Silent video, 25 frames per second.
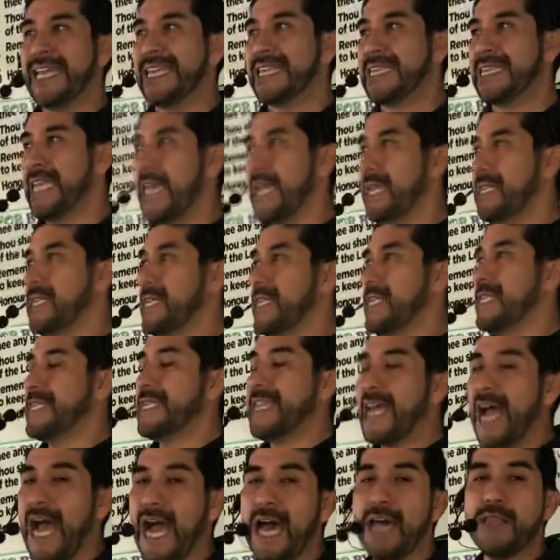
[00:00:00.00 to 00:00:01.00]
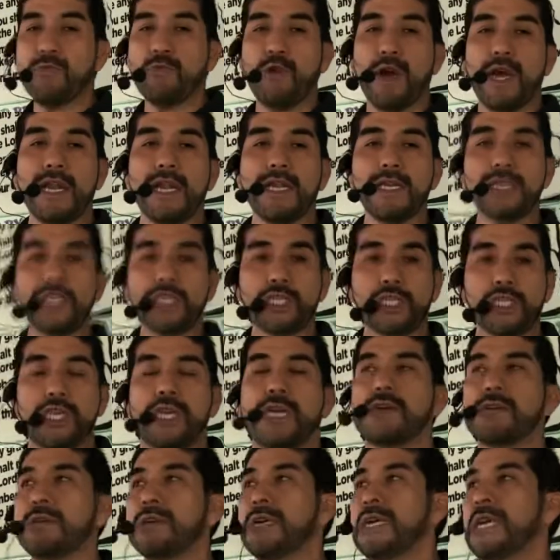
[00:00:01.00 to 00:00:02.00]
they did not want to
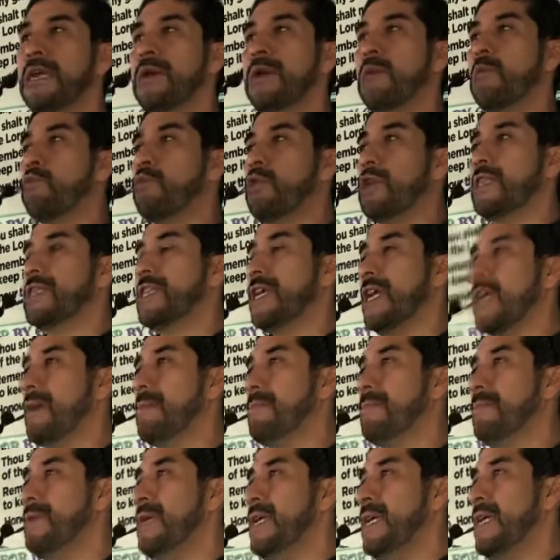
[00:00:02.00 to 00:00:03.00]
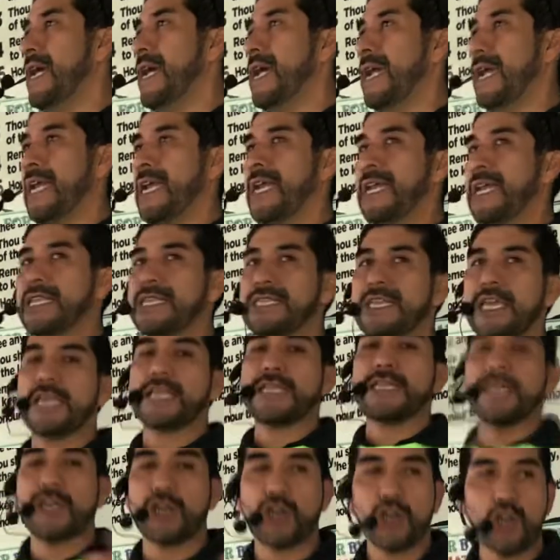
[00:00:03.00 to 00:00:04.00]
share with them uh, their,
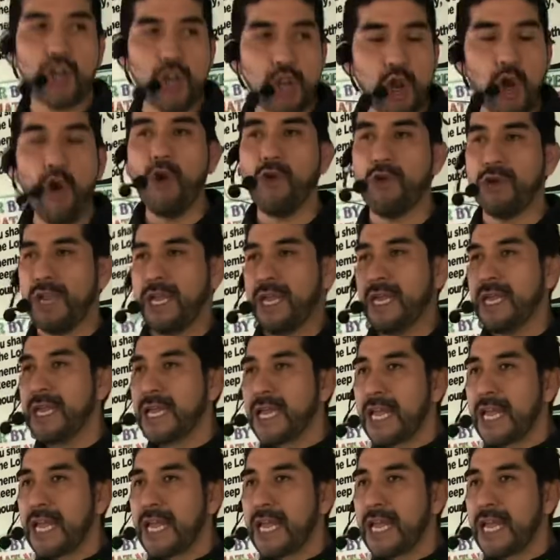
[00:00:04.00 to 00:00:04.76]
their glory.